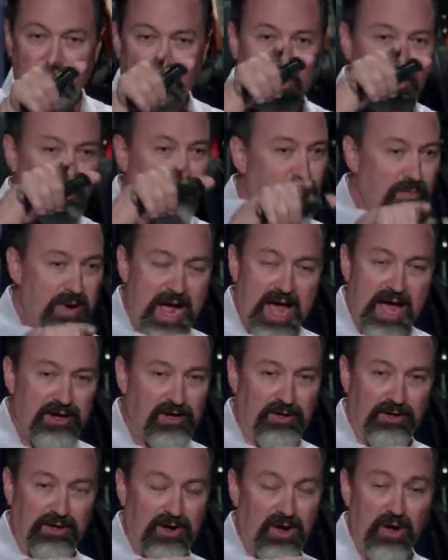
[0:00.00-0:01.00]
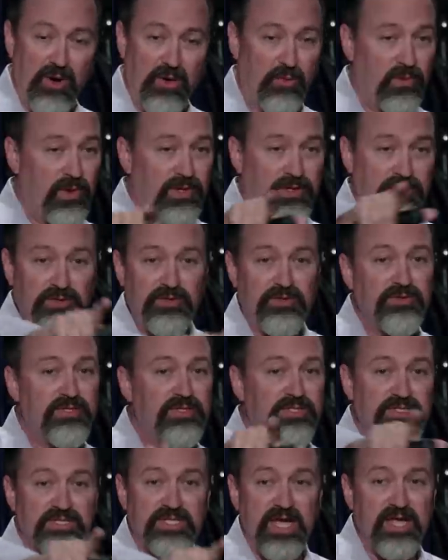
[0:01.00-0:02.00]
No matter what you
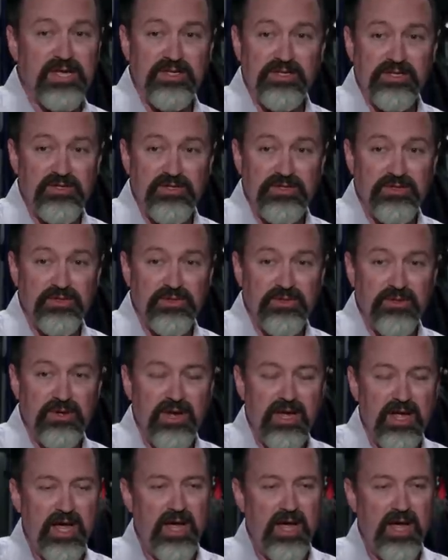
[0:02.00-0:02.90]
decide to do,